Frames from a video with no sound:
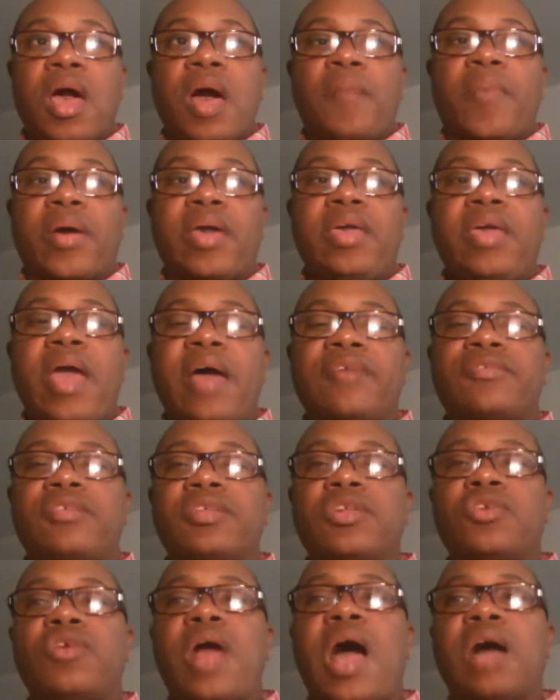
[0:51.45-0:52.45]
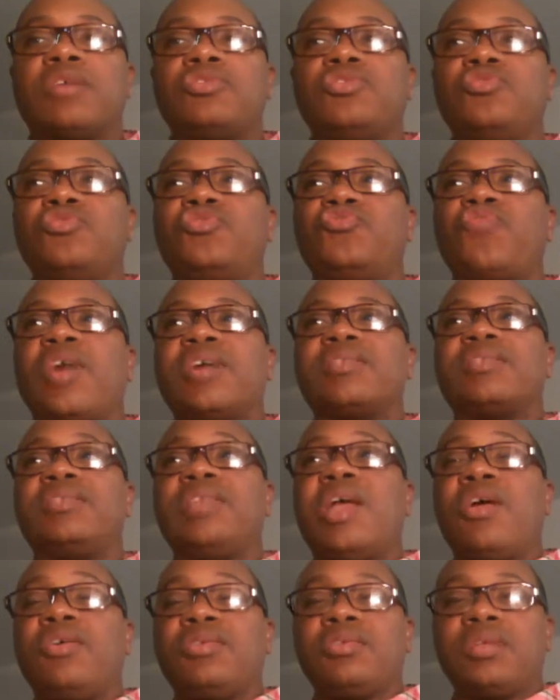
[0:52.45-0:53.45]
but he has to learn how to trust
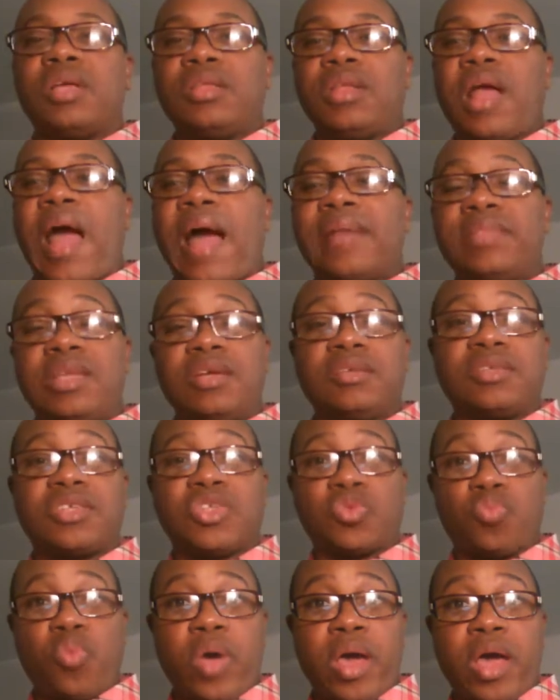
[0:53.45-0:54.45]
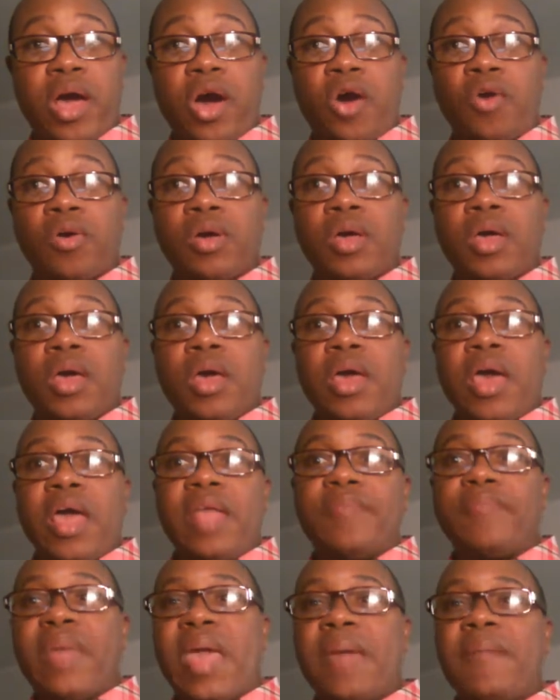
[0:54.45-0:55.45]
their ideas as well.
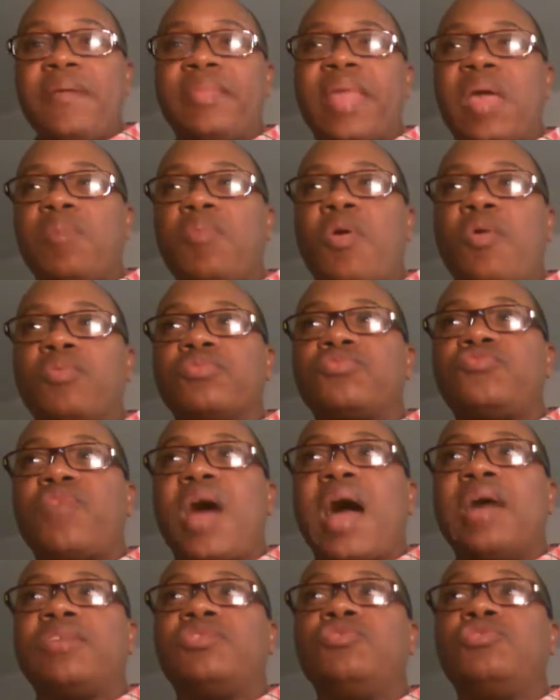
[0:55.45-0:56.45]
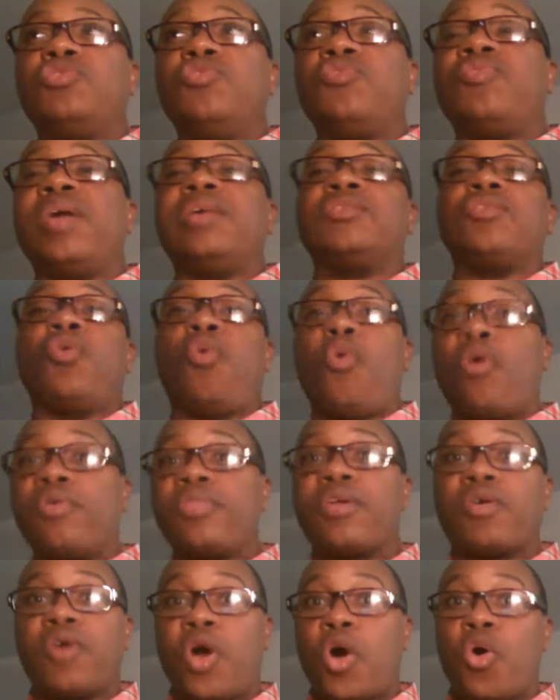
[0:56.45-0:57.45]
And maybe they won't try to do things on
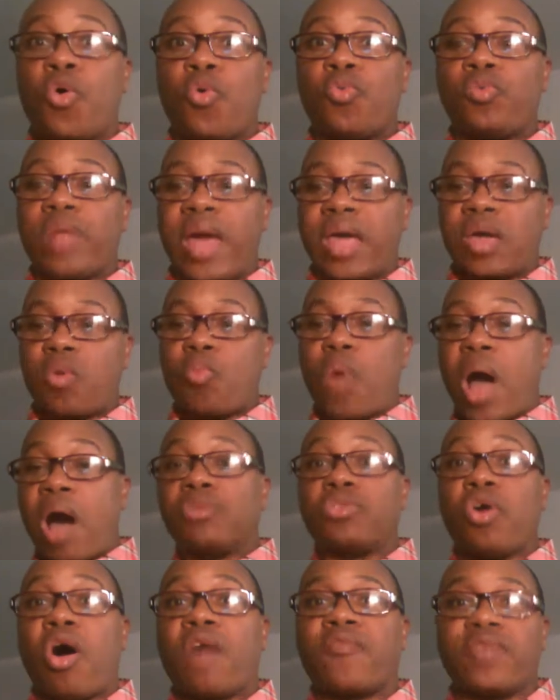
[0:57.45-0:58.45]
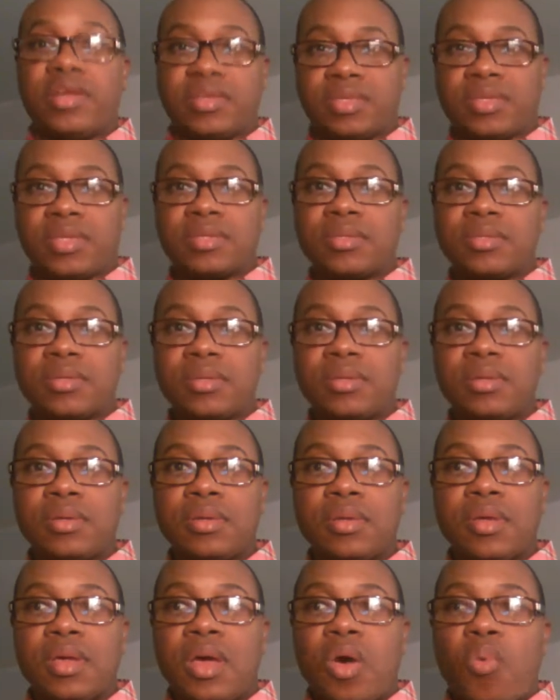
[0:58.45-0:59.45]
their own, like Wild Dog, for instance.
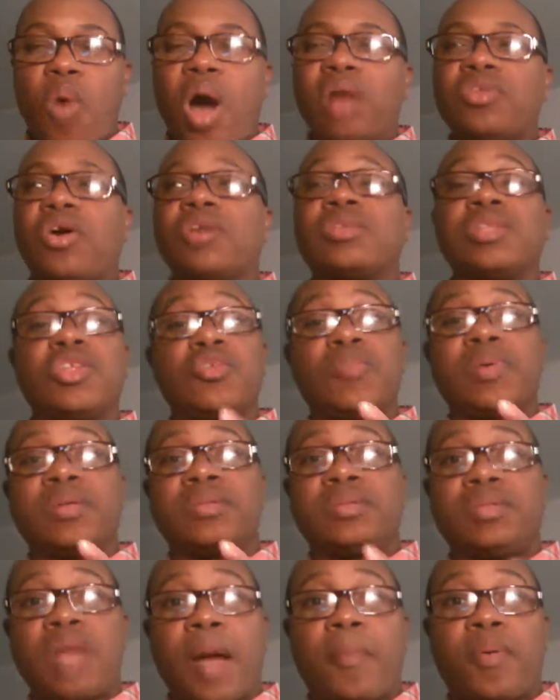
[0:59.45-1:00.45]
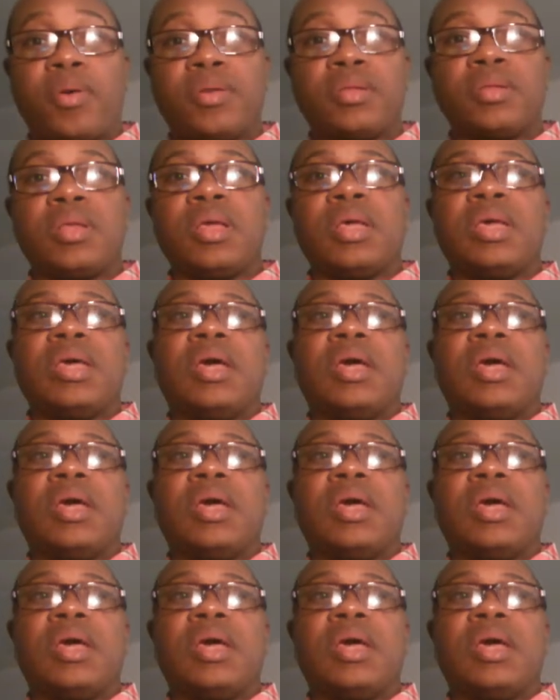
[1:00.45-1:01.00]
Wild Dog is a little bit stubborn,